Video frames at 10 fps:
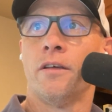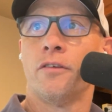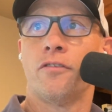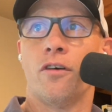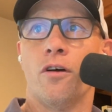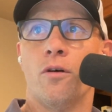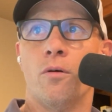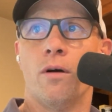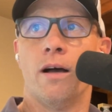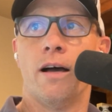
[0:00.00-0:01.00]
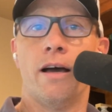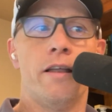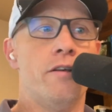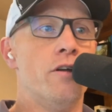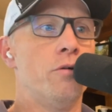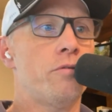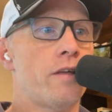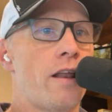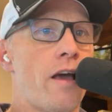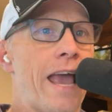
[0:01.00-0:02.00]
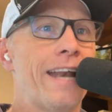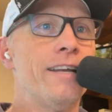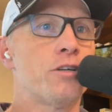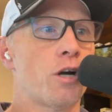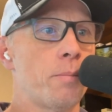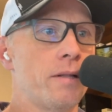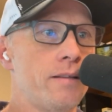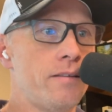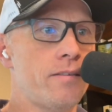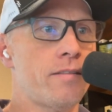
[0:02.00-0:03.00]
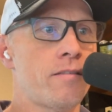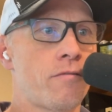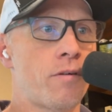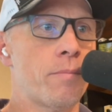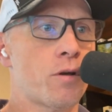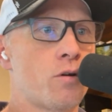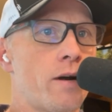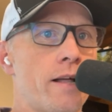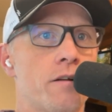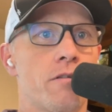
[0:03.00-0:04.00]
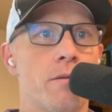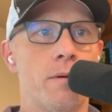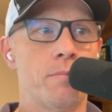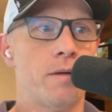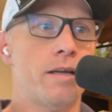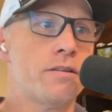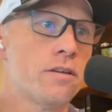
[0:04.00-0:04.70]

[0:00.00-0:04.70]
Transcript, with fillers: So uh, note that any turbulence from the core algorithm update